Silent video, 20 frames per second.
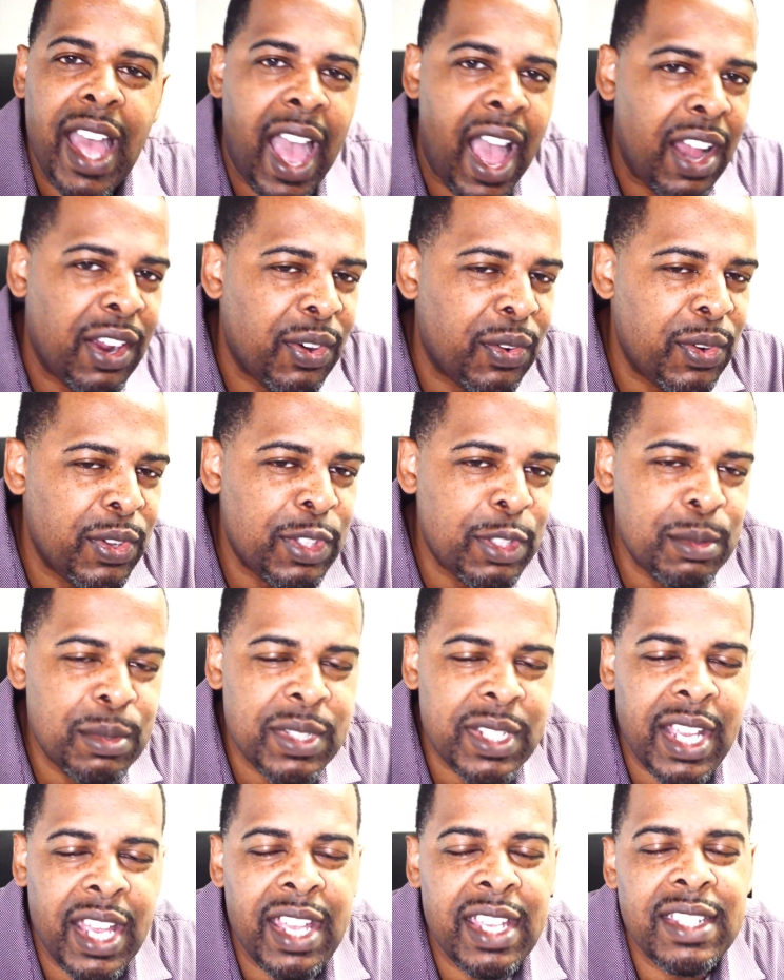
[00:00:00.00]

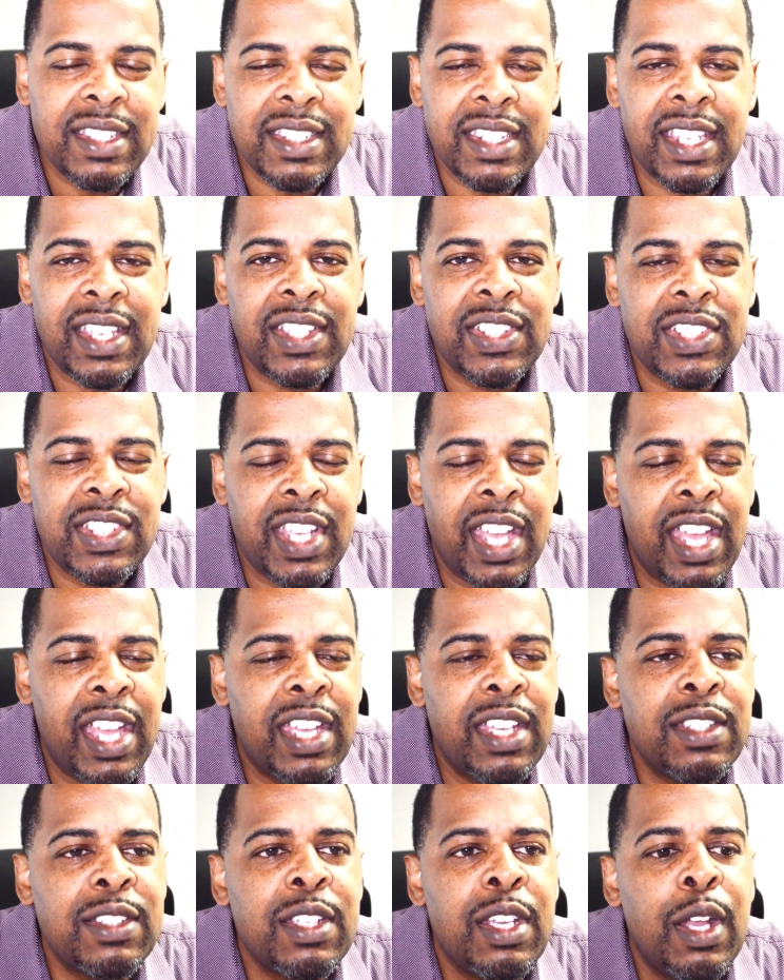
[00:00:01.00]
algorithms change, things
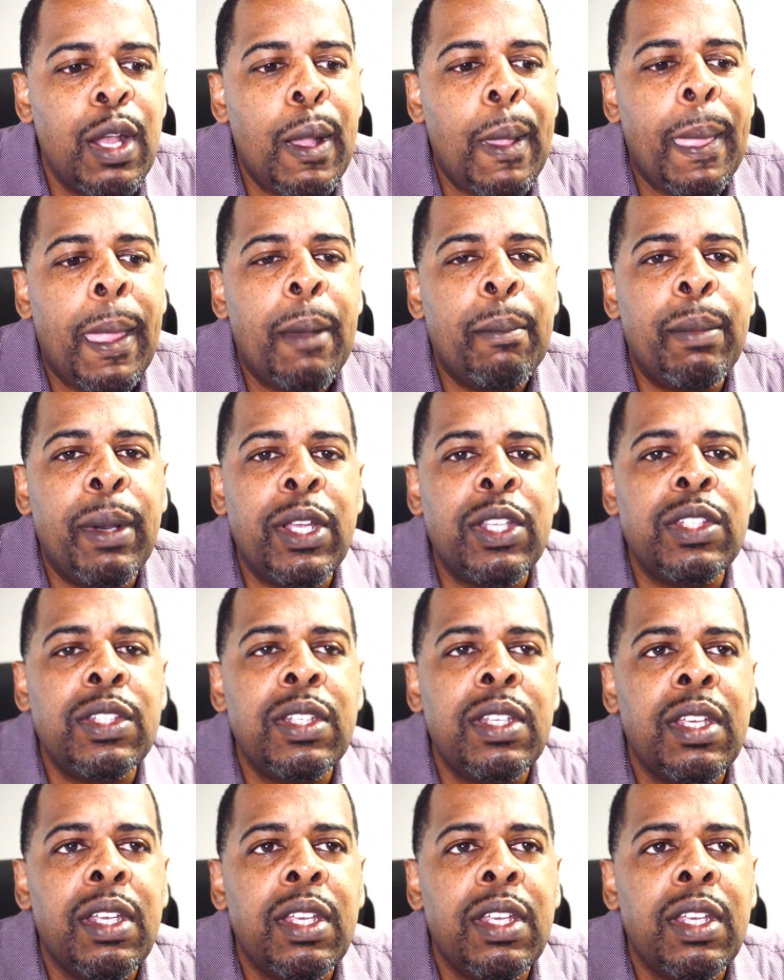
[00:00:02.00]
change. But